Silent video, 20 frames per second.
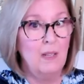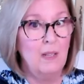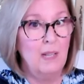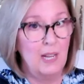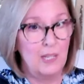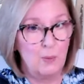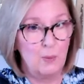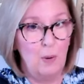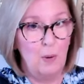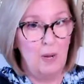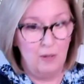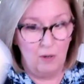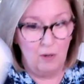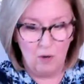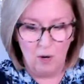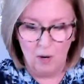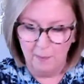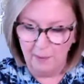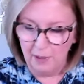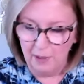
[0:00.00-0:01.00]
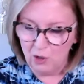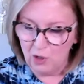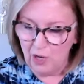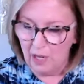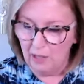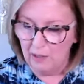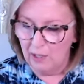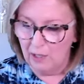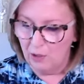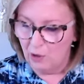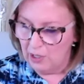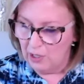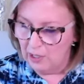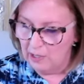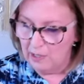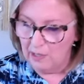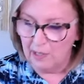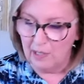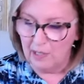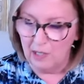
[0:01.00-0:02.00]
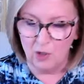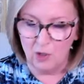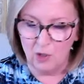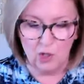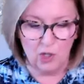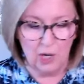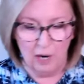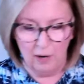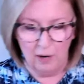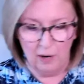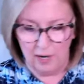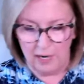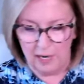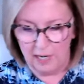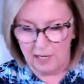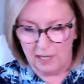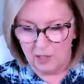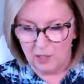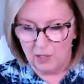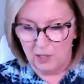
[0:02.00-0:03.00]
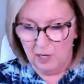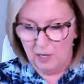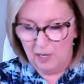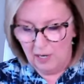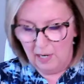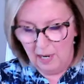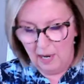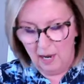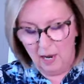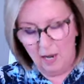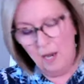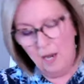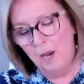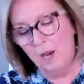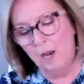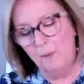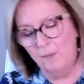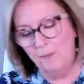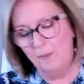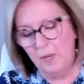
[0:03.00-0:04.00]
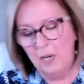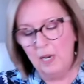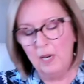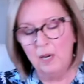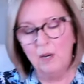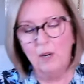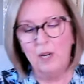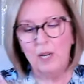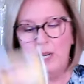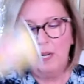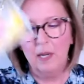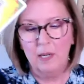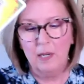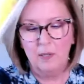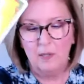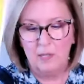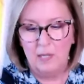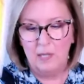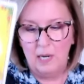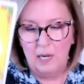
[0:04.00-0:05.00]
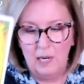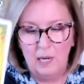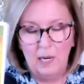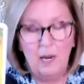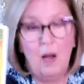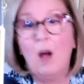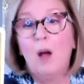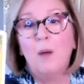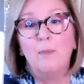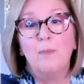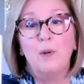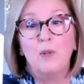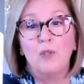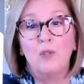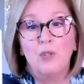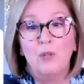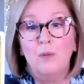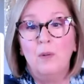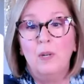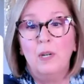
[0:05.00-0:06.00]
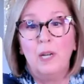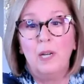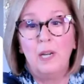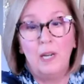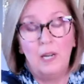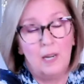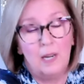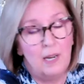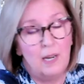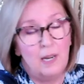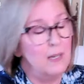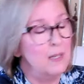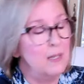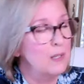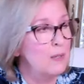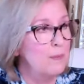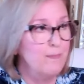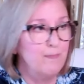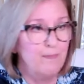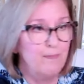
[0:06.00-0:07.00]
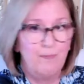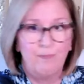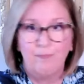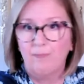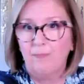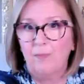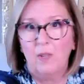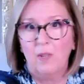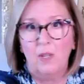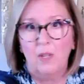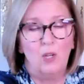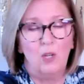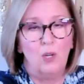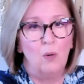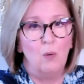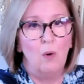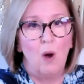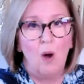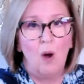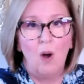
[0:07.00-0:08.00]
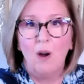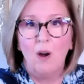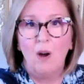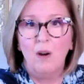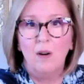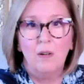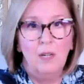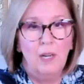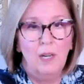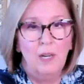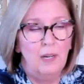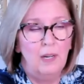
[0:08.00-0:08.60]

That's why their karmic challenge is the Chariot. Um, here is the opportunity, is you are